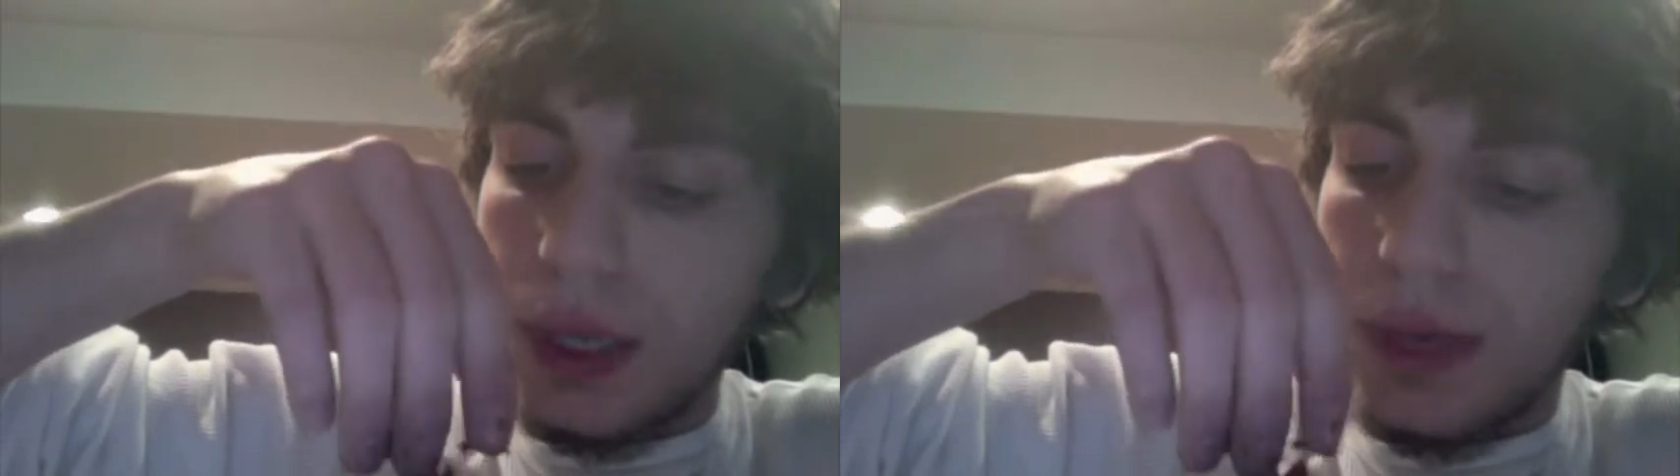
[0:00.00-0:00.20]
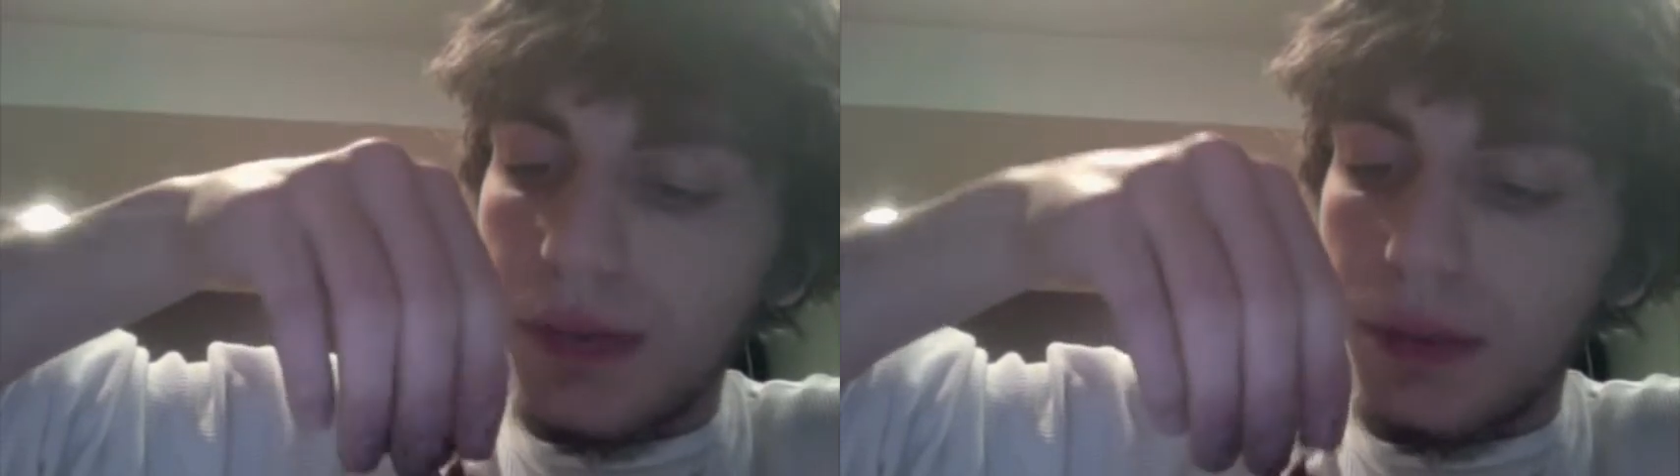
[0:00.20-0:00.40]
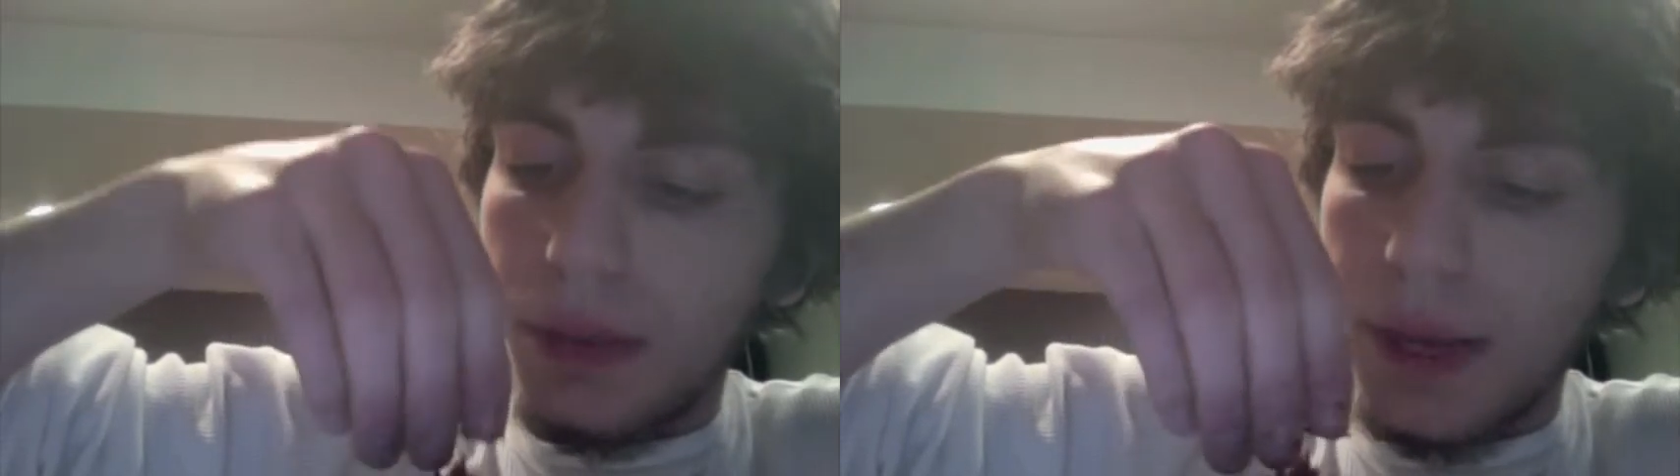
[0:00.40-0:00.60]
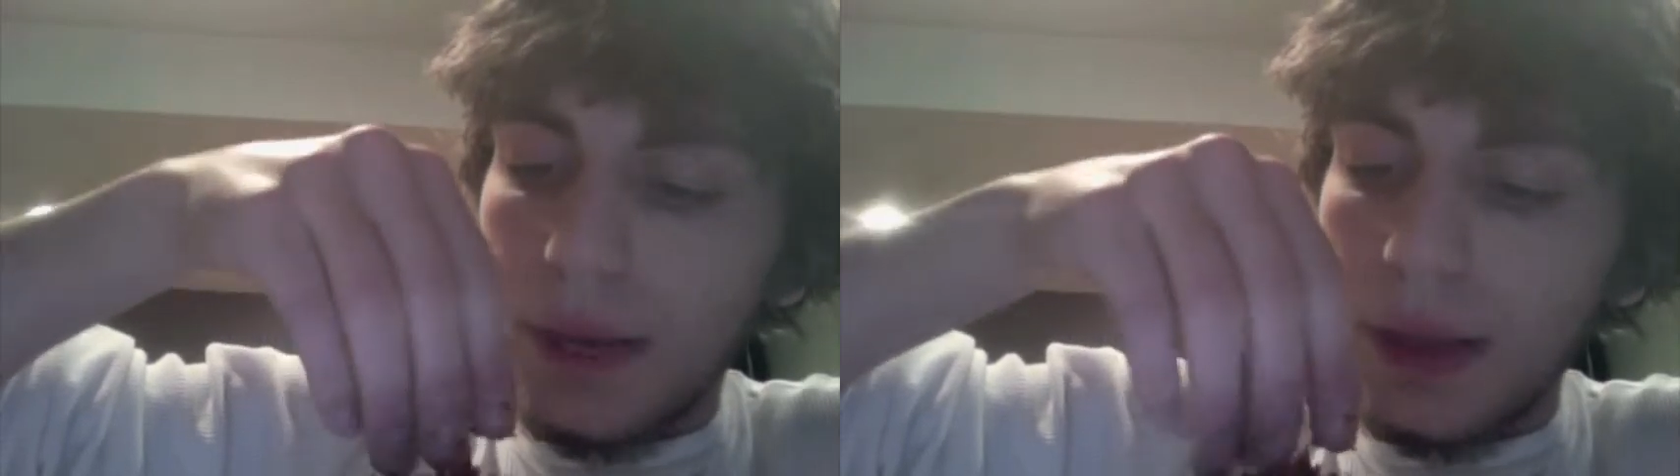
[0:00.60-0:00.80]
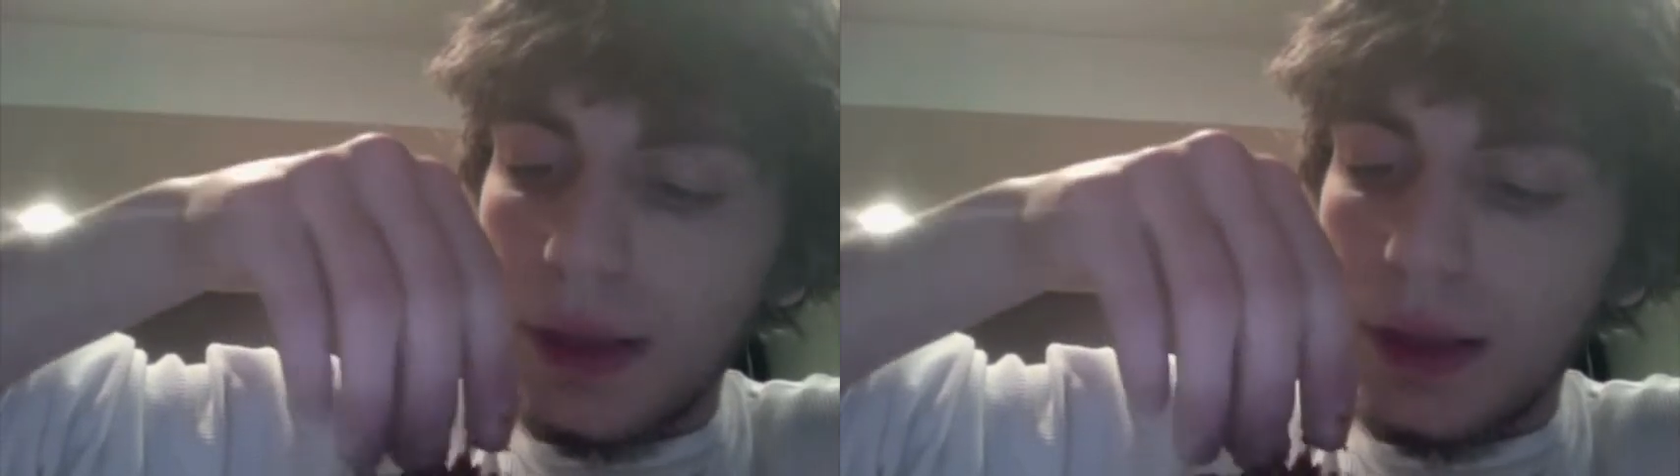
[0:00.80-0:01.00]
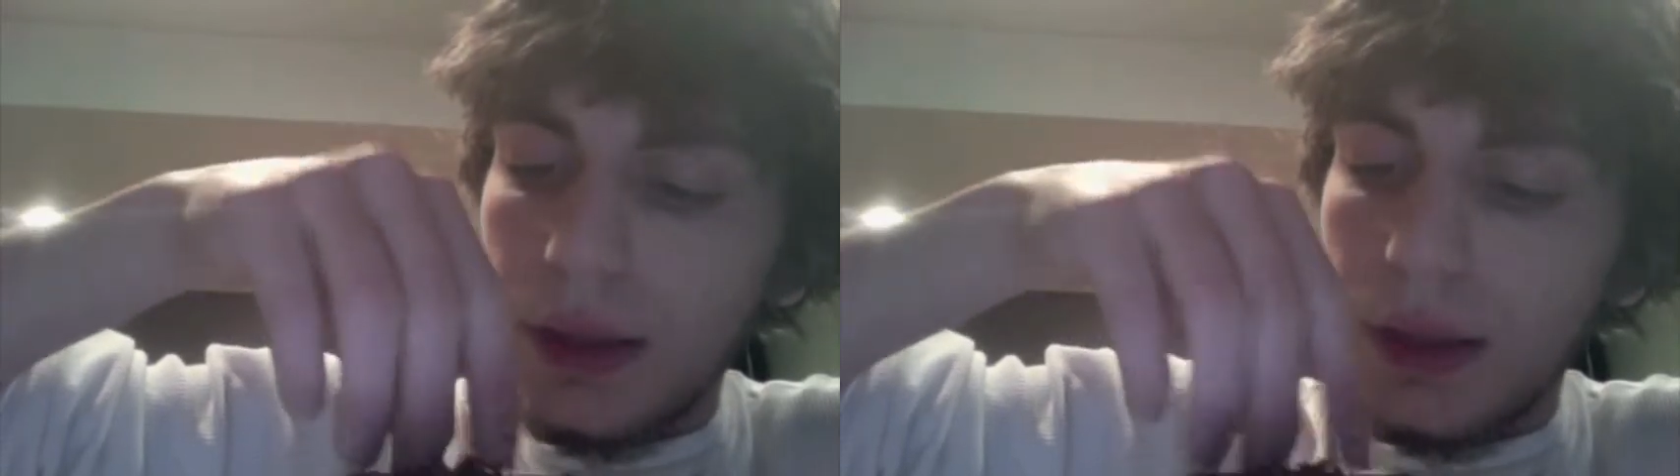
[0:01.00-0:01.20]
have to play with.